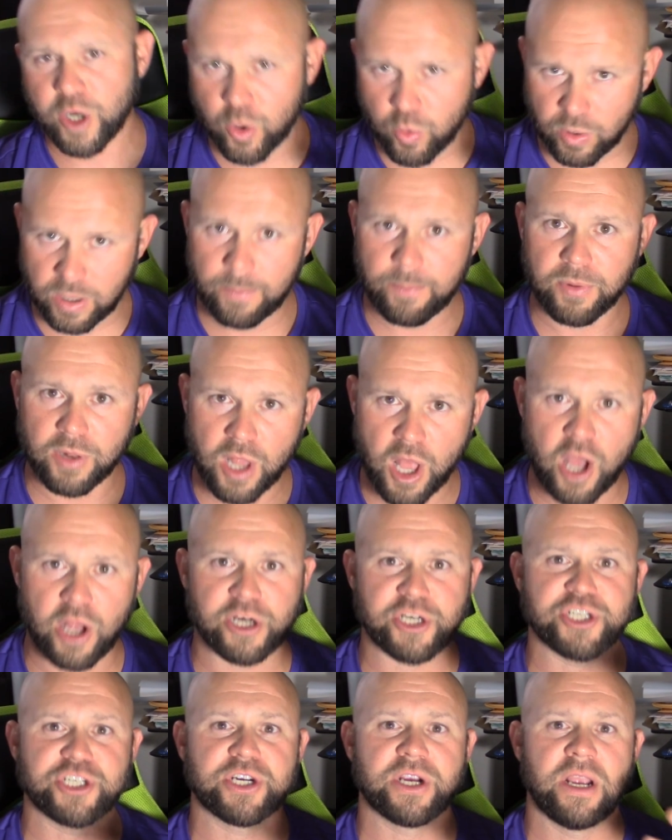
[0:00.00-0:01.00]
Grip
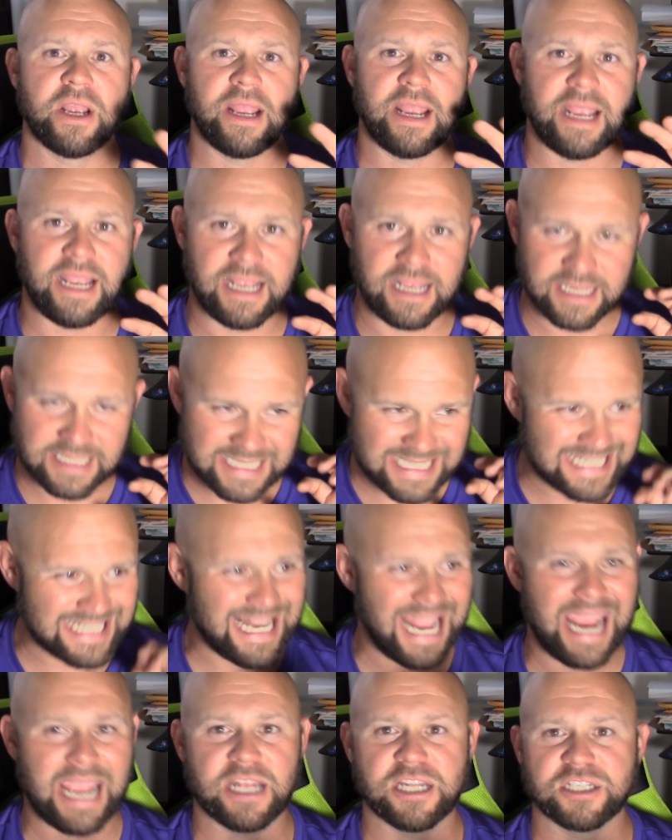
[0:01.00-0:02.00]
Launch
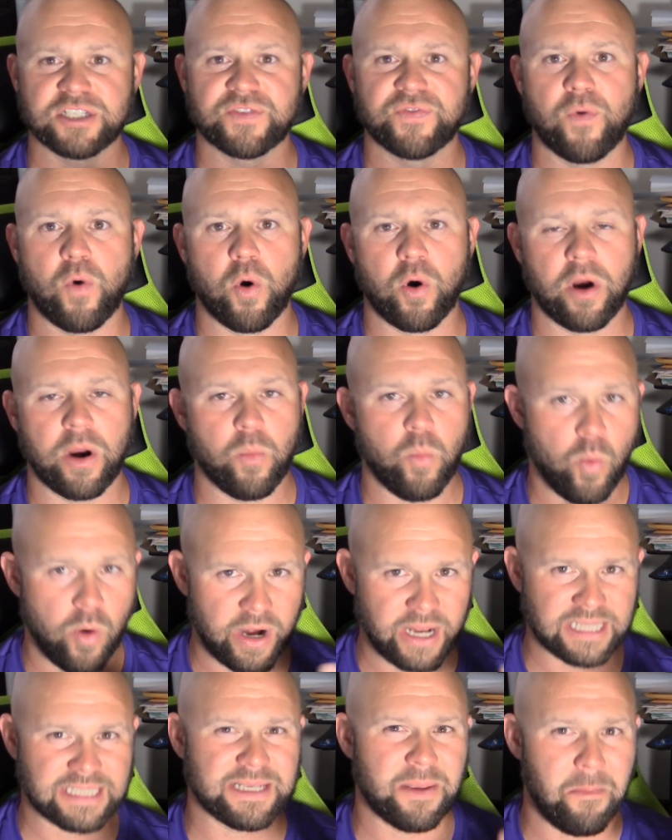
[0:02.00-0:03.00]
stands for and what
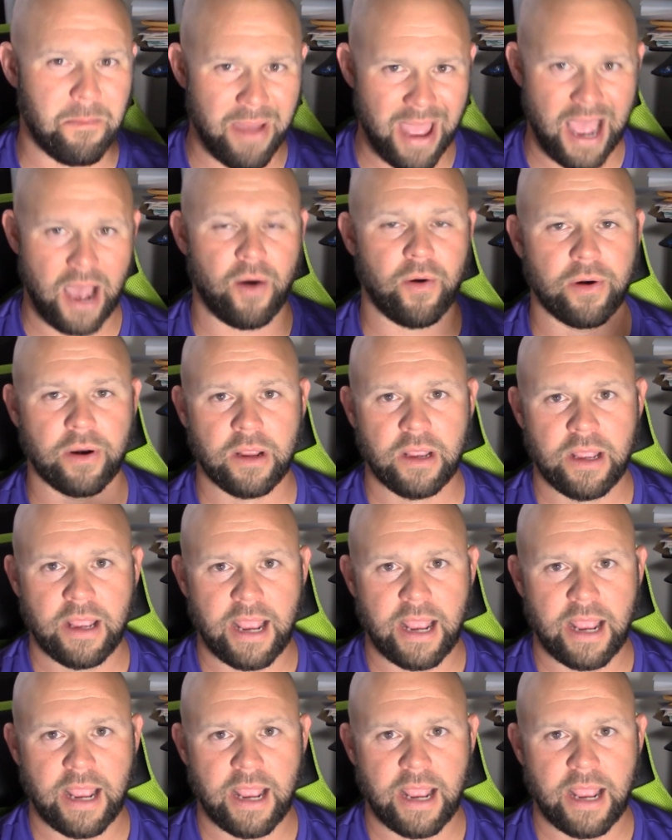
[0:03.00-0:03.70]
it's about.